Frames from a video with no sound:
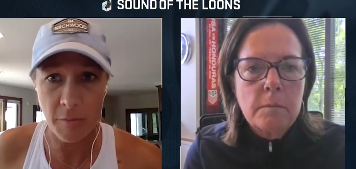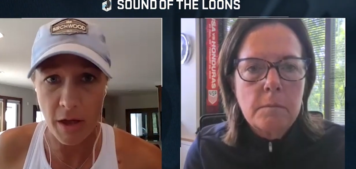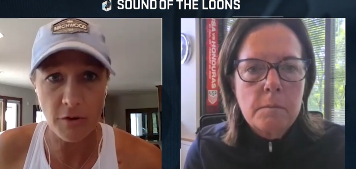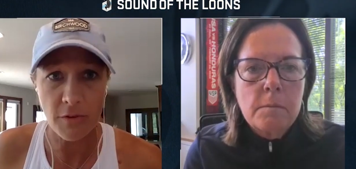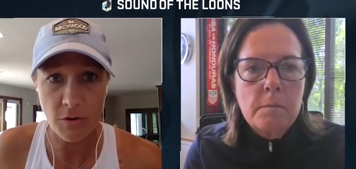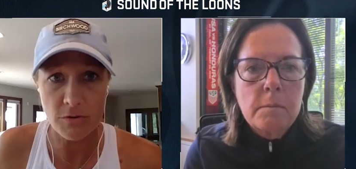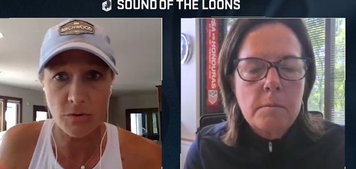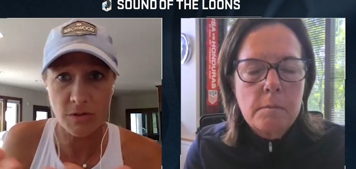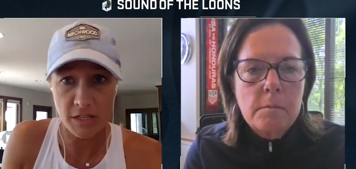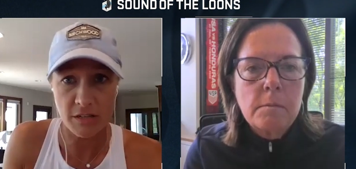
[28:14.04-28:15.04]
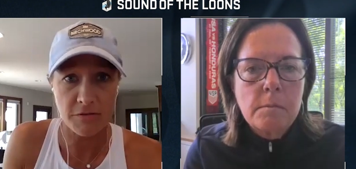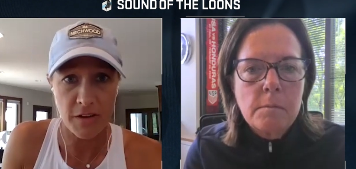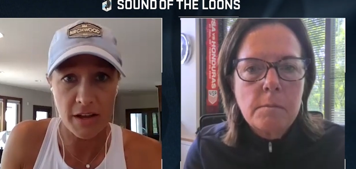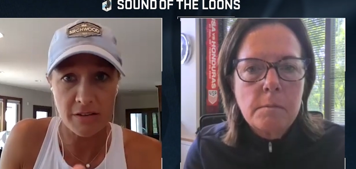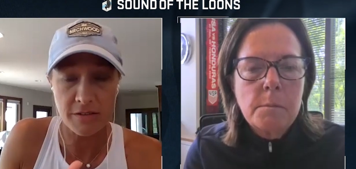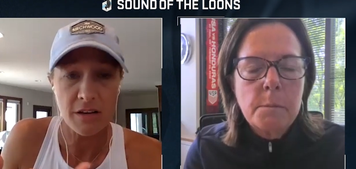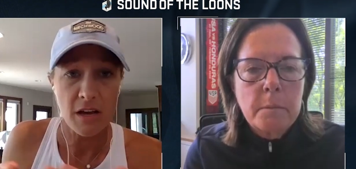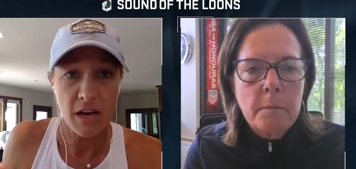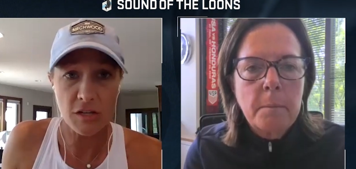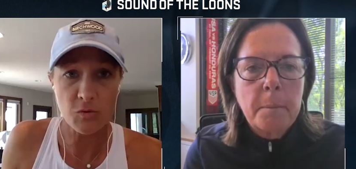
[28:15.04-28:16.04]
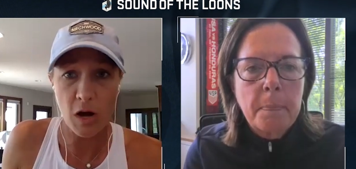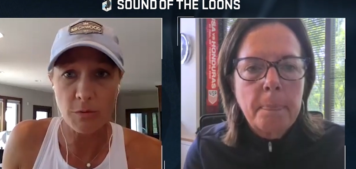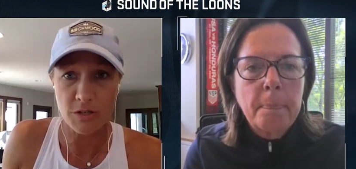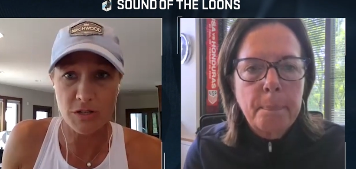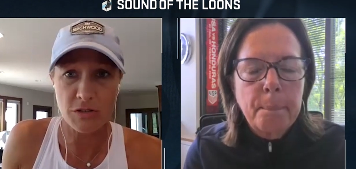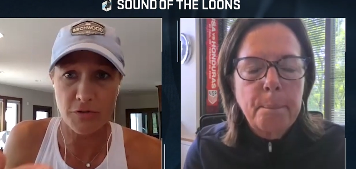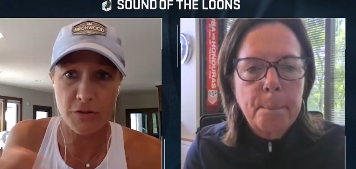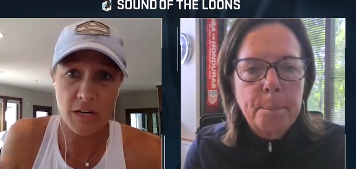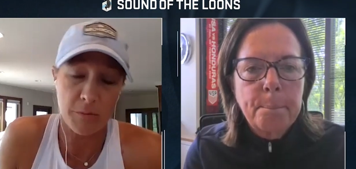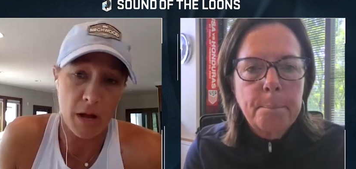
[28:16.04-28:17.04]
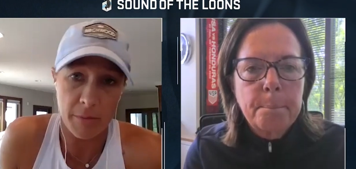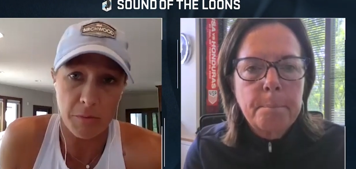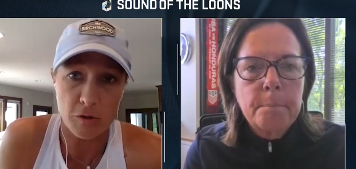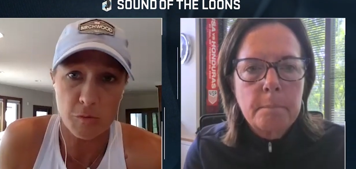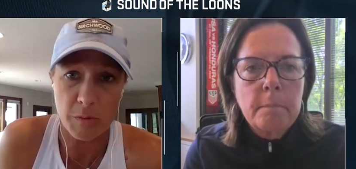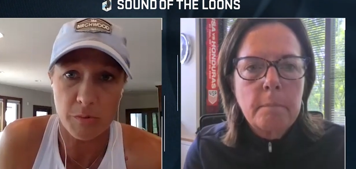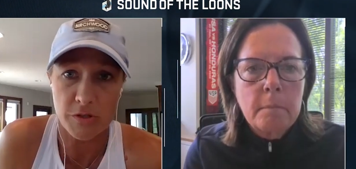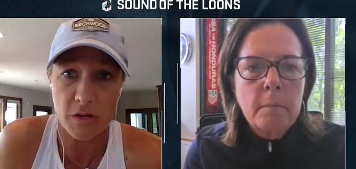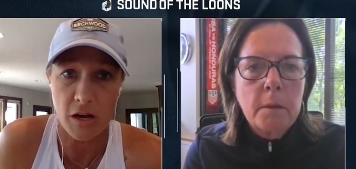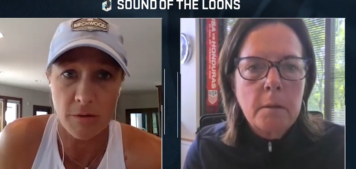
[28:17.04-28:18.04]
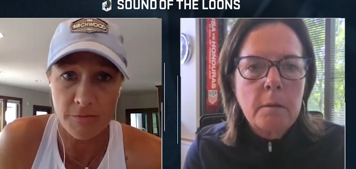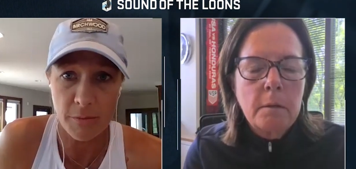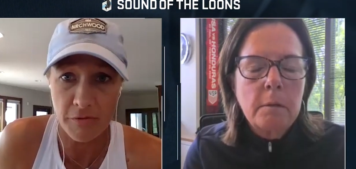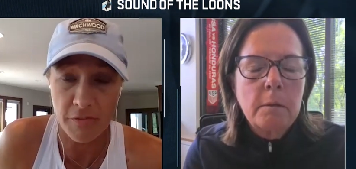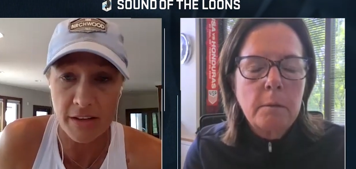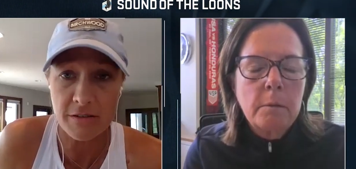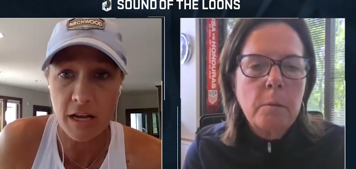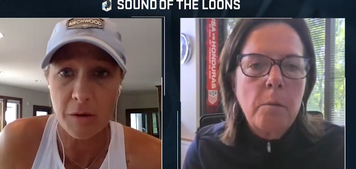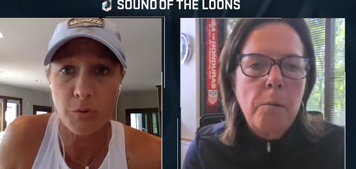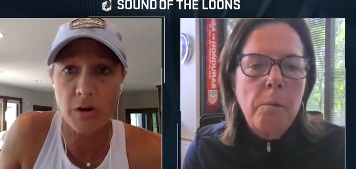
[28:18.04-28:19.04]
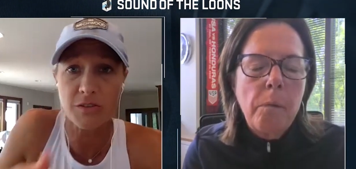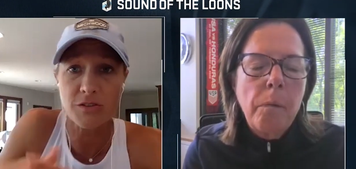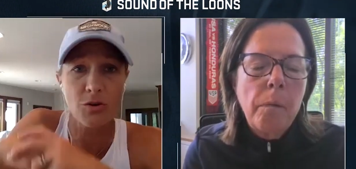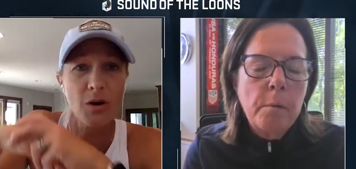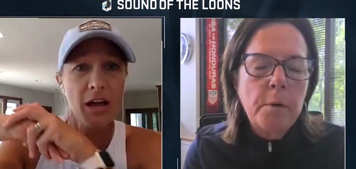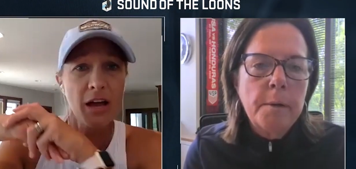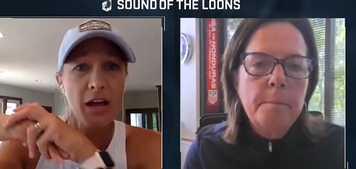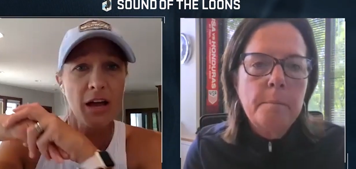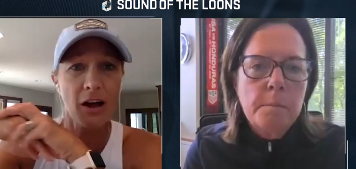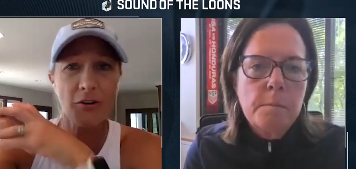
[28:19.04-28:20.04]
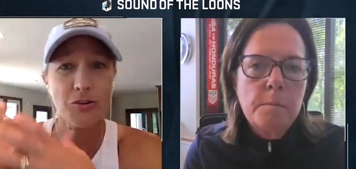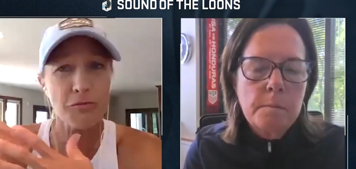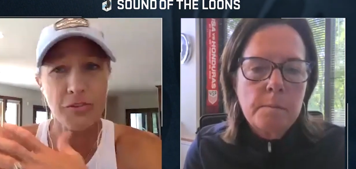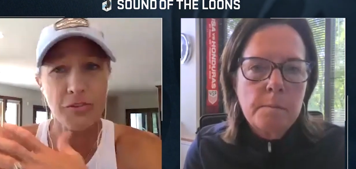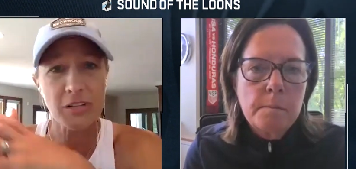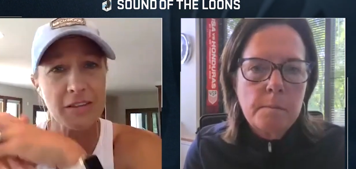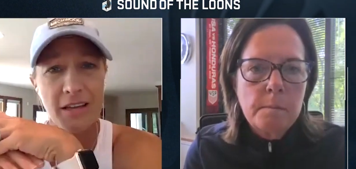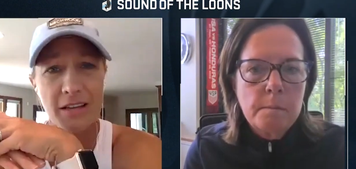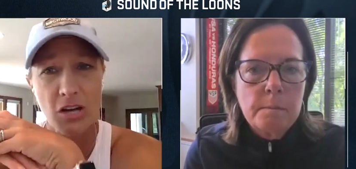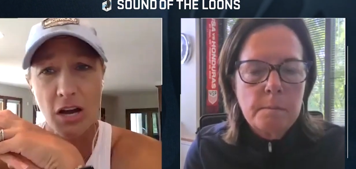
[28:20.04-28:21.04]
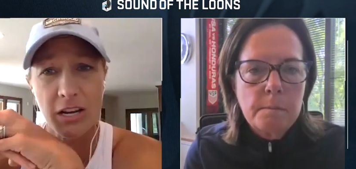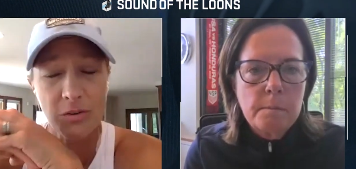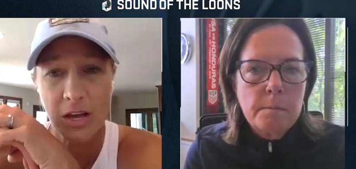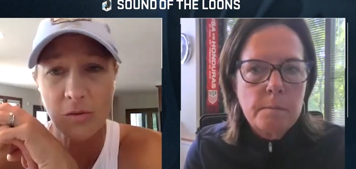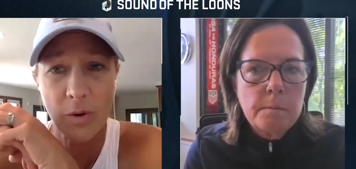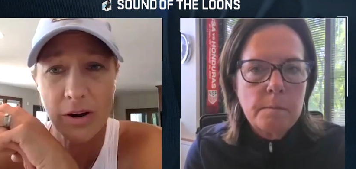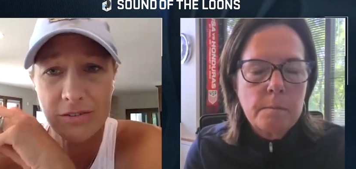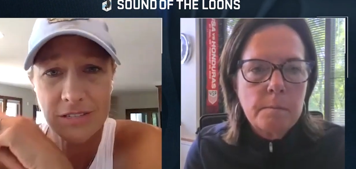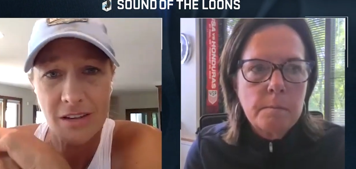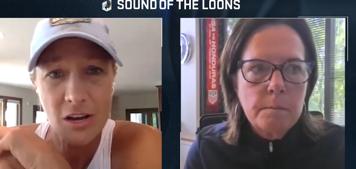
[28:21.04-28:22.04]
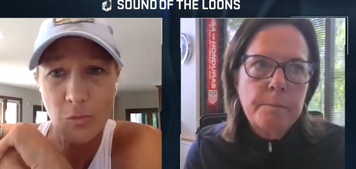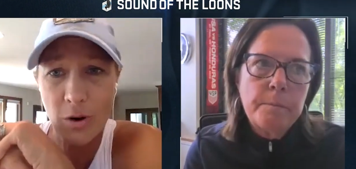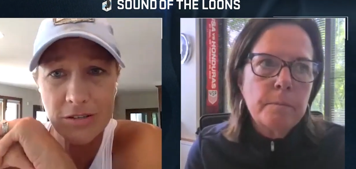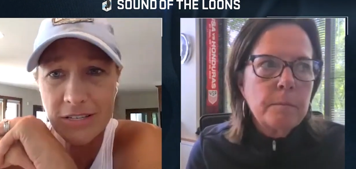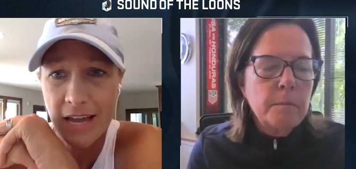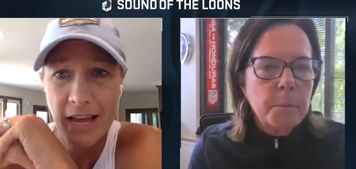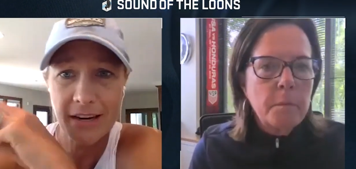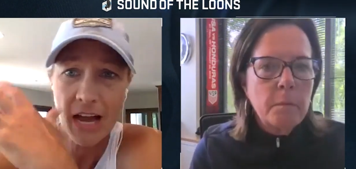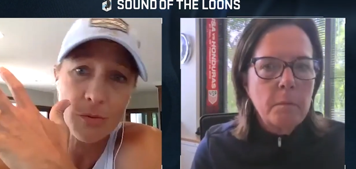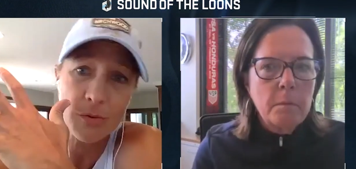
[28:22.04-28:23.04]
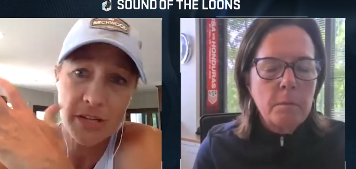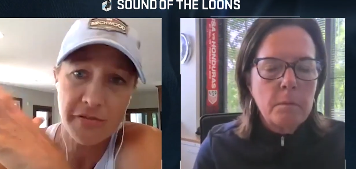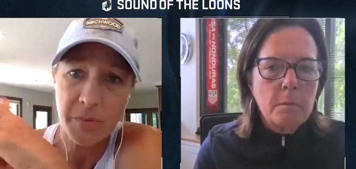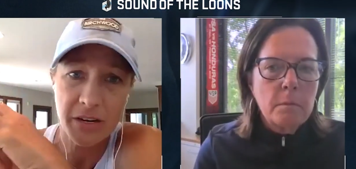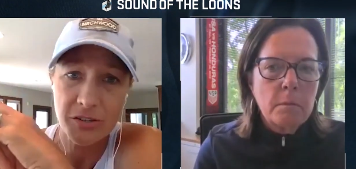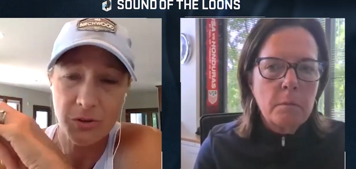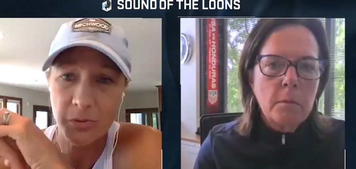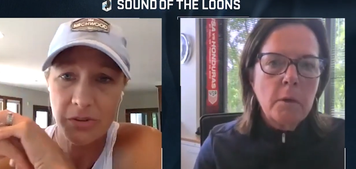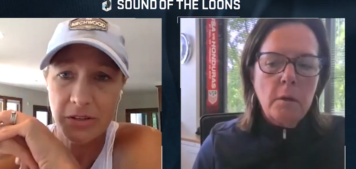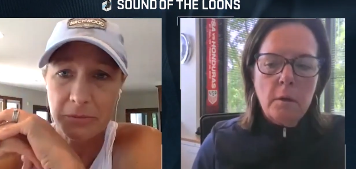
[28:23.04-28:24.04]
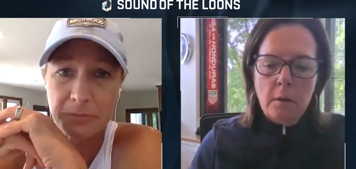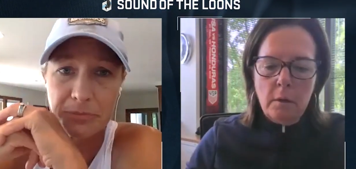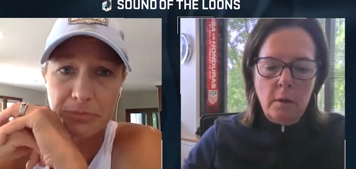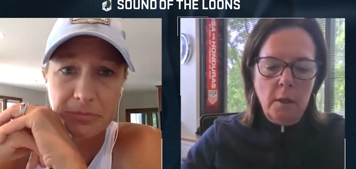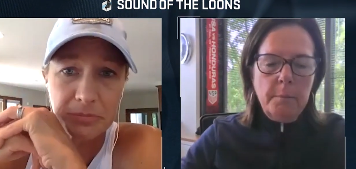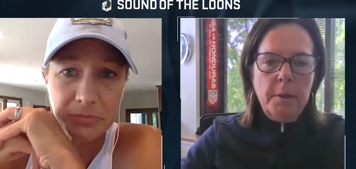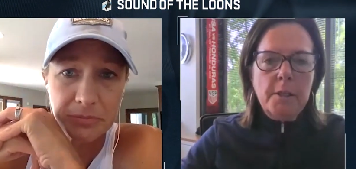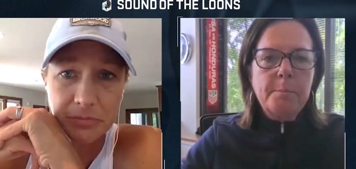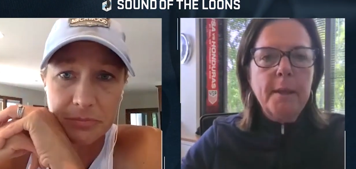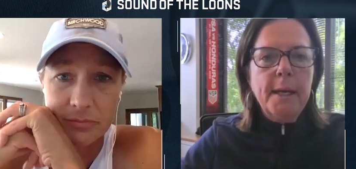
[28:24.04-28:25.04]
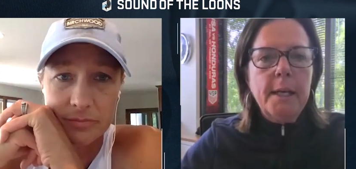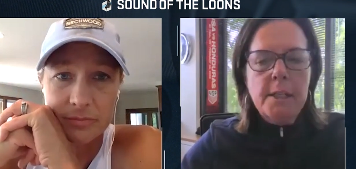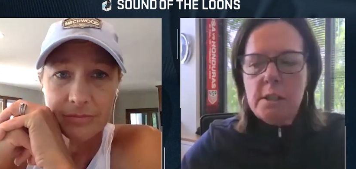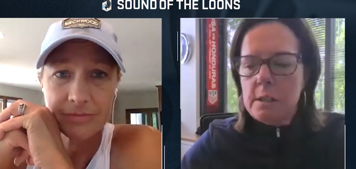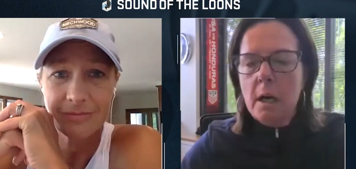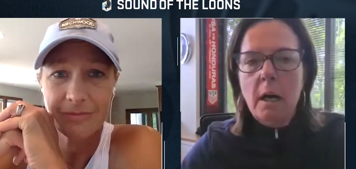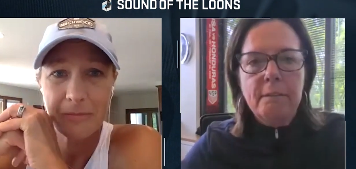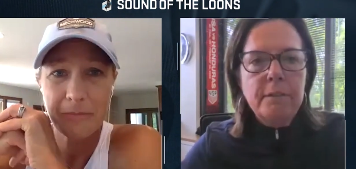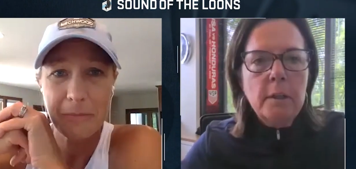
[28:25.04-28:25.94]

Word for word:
Speaker 1: Emmanuel Reynoso did to the fans as well, which is the first time probably most people saw him from a fan standpoint. So right.
Speaker 2: how do
Speaker 1: you feel like that's gone, and, and where's, where's he at, and how is everybody doing with it?
Speaker 2: Yeah. I
Speaker 1: mean,
Speaker 2: it's that it's tough,